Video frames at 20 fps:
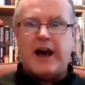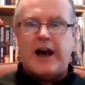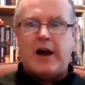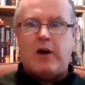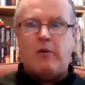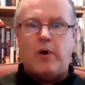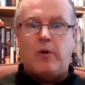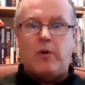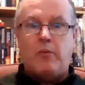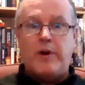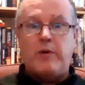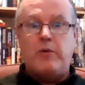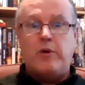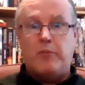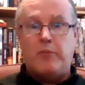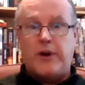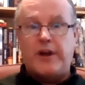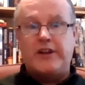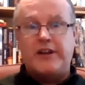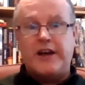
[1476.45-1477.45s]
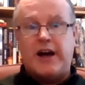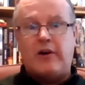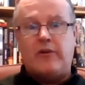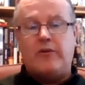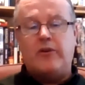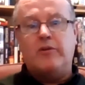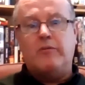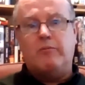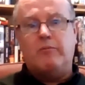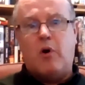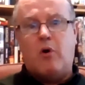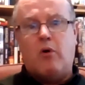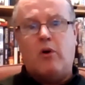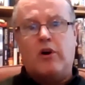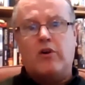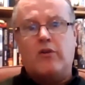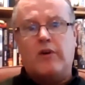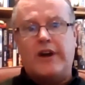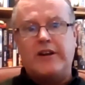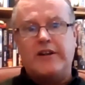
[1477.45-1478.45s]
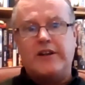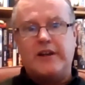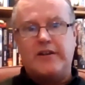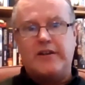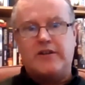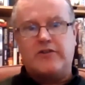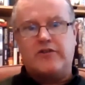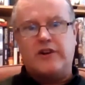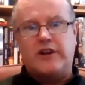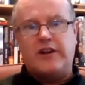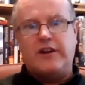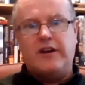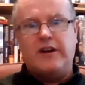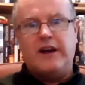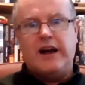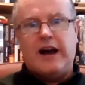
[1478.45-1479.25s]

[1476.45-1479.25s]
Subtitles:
when we will bring down more great history